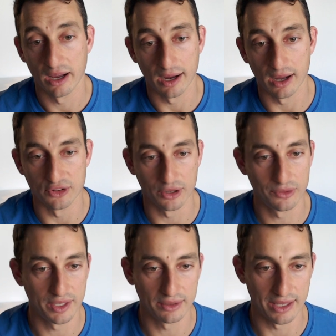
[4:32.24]
I don't
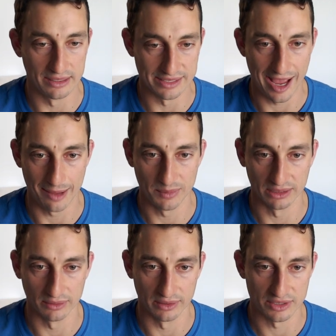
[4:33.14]
think that is
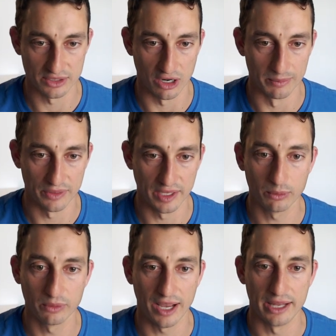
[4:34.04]
happening this time. I think
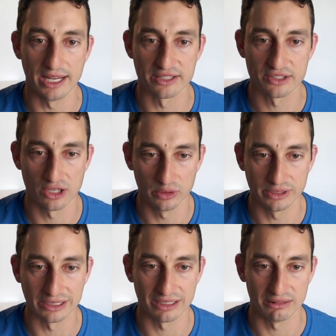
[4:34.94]
we've had a
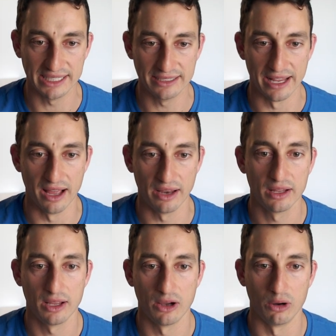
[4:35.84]
solid clean out
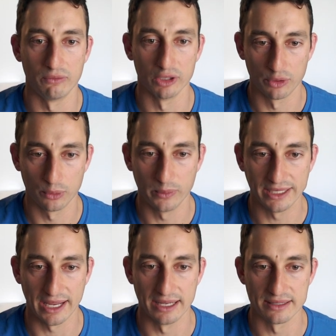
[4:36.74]
of a lot of
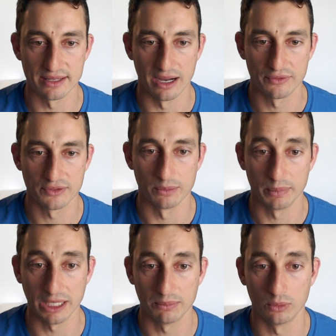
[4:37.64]
weekends after
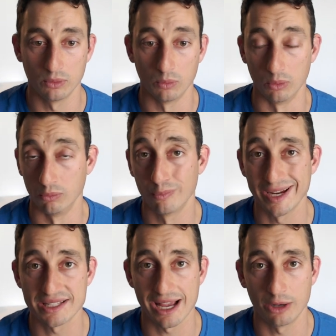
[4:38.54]
people, well,
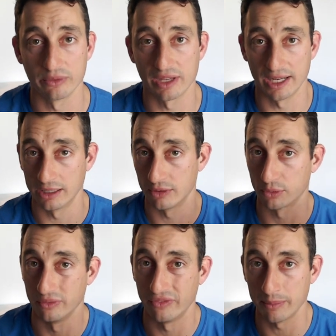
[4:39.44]
retail was getting in
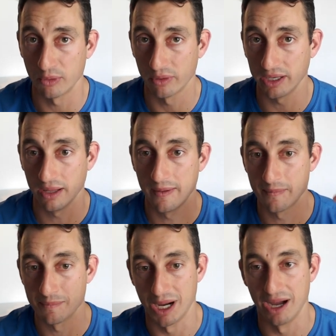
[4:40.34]
through February,
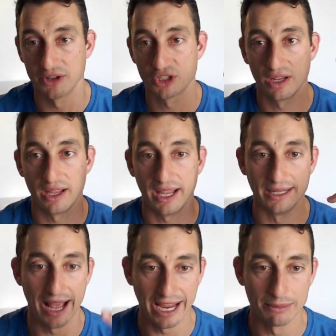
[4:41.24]
March,
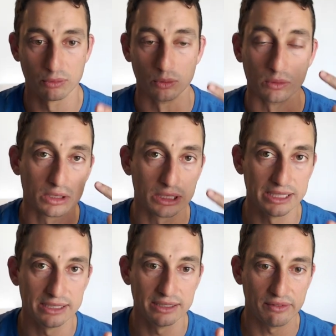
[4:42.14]
and April.
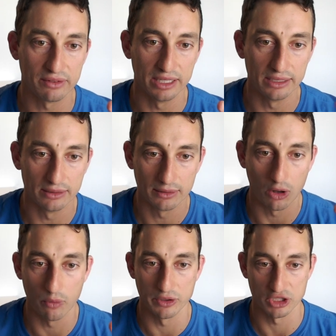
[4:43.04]
Clearly seen
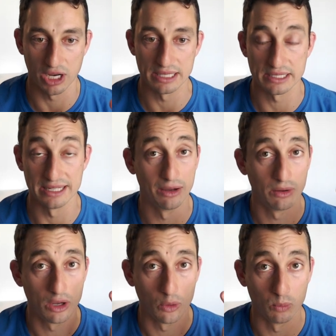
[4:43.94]
on the charts now
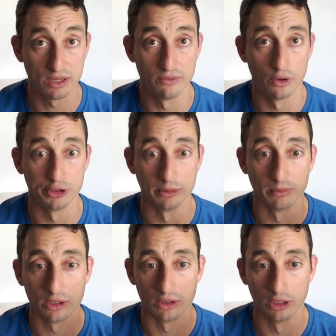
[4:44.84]
with the volume,
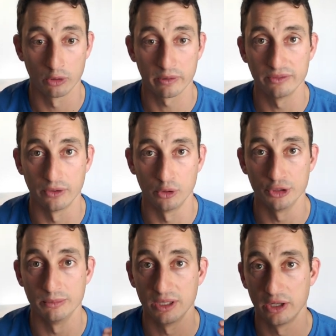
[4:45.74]
lowering
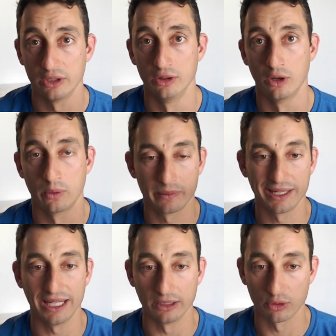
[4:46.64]
volume, lowering
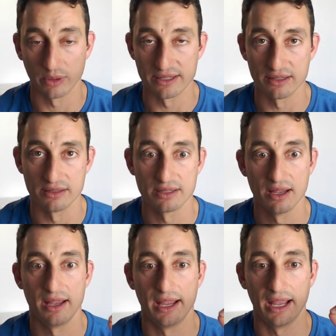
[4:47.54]
increases.
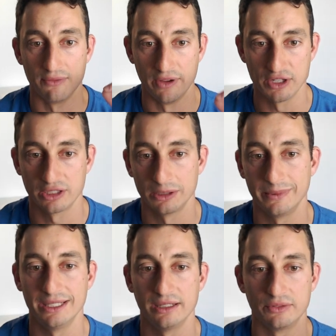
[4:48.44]
Eventually, we
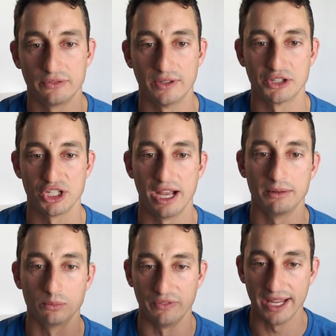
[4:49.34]
needed a flush out.
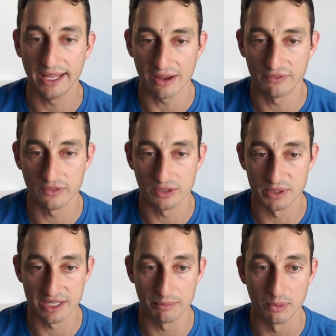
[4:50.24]
We've hit our fifty
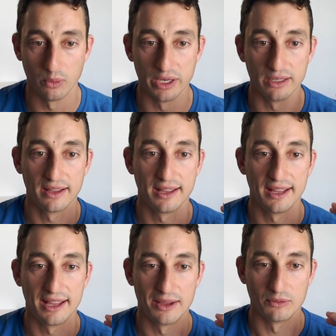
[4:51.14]
percent point,
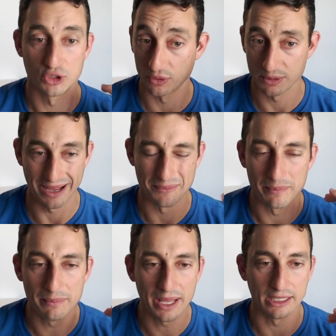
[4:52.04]
talked about
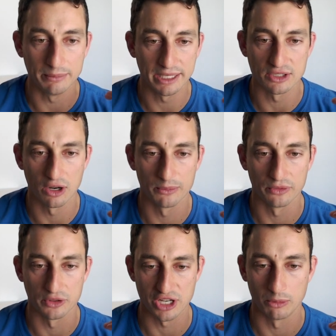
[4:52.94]
many, many times on
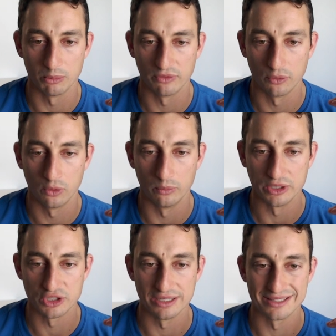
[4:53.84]
the channel before,
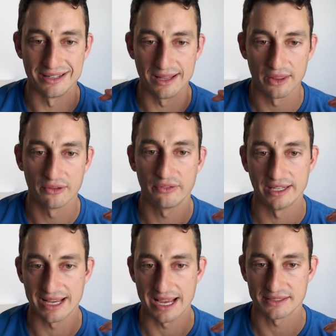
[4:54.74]
which is another
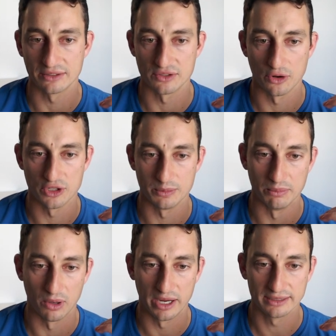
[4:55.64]
fantastic zone to be
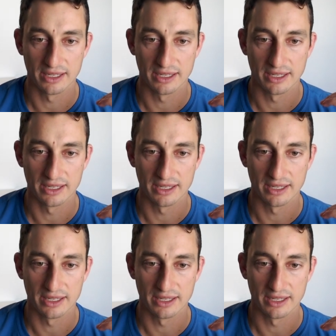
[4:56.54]
buying.